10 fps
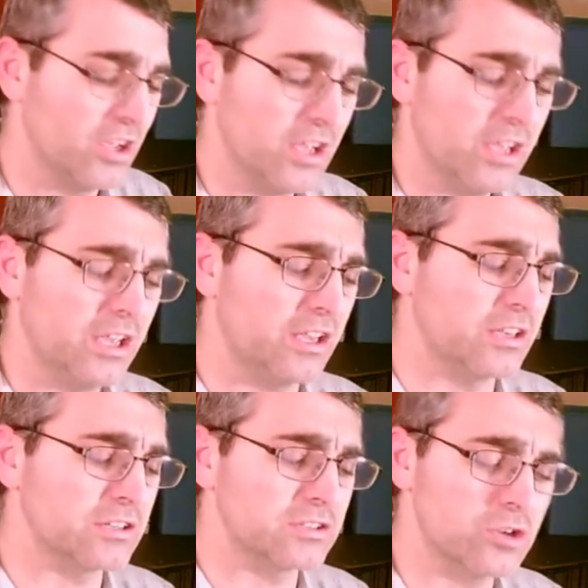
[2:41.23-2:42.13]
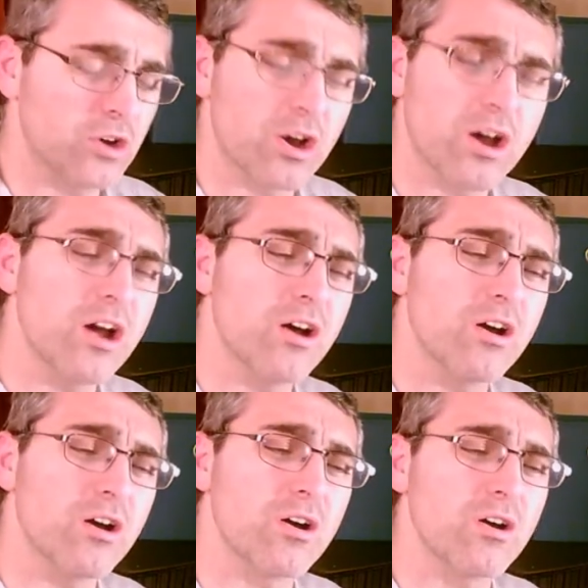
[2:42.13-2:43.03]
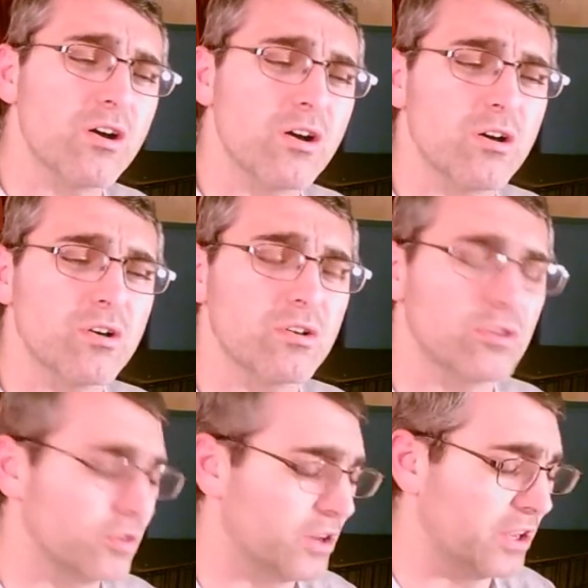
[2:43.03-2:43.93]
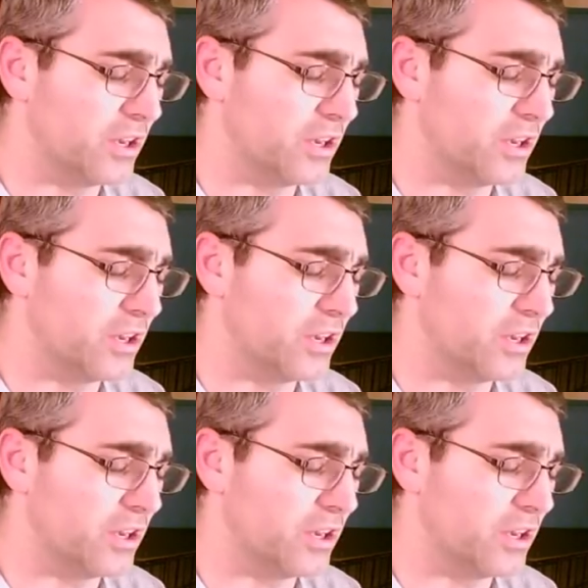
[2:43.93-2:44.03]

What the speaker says: His holy